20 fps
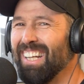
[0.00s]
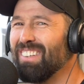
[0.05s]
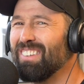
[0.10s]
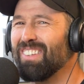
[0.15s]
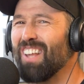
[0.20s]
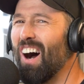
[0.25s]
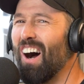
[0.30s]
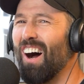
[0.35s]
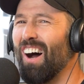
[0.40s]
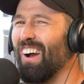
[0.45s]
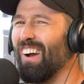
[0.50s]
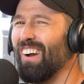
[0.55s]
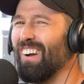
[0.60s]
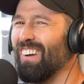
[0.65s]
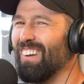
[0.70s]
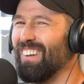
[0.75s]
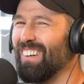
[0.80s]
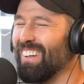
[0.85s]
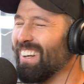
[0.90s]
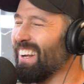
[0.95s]
no,
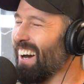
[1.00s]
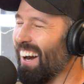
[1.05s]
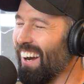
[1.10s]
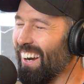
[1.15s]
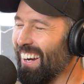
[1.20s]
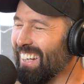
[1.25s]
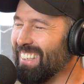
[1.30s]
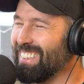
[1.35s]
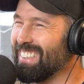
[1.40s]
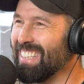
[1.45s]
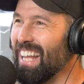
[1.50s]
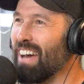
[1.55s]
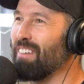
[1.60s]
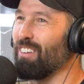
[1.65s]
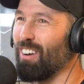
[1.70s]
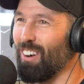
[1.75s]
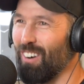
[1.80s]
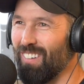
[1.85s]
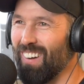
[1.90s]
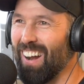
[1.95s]
no, it's never
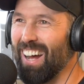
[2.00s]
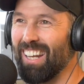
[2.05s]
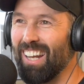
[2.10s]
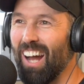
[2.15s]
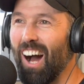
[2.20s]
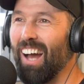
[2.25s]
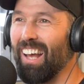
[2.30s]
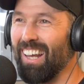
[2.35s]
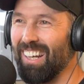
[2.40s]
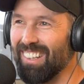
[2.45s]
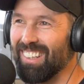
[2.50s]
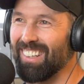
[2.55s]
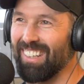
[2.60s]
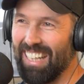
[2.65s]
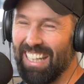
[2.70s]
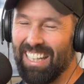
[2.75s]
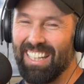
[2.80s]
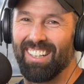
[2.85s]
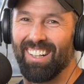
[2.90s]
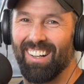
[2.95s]
a run. I look,
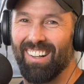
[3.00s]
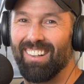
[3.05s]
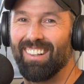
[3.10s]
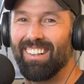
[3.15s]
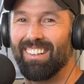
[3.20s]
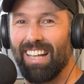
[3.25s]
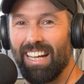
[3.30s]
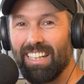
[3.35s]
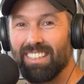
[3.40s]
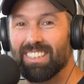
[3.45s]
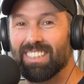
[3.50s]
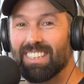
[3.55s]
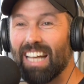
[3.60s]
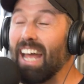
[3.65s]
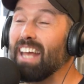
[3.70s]
you know, they say